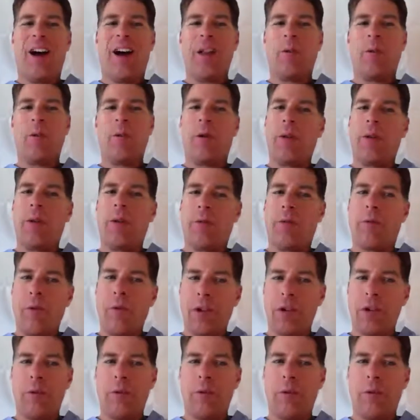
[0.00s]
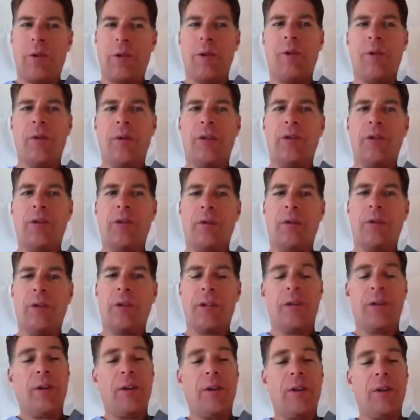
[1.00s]
the role of ritual. And the
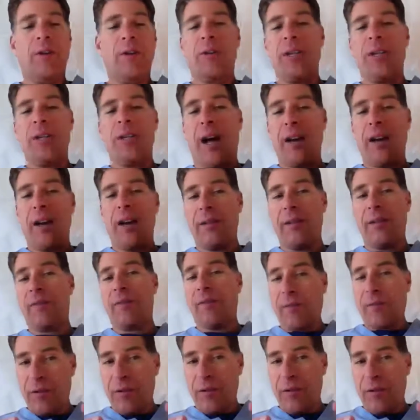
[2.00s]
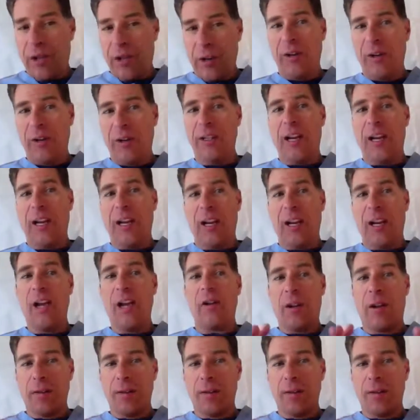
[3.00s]
ritual, ritual is not generally done
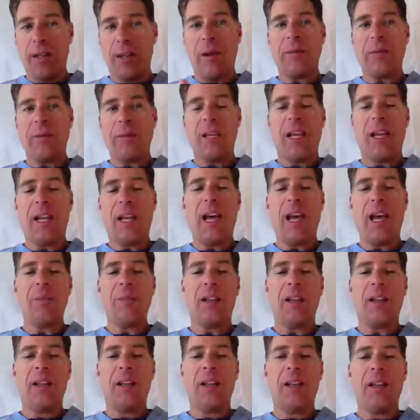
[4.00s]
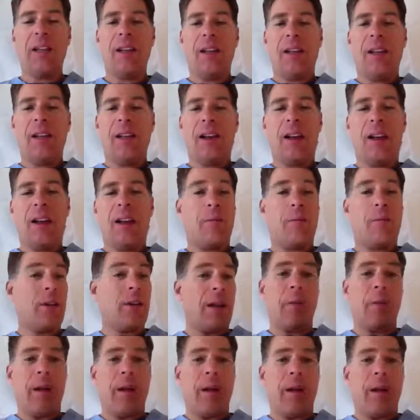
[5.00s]
alone, although sometimes it can be, yeah. uh, for
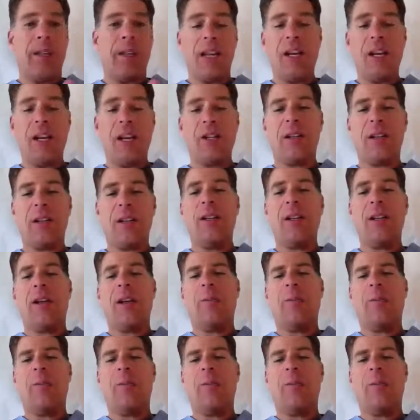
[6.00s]
example, meditation.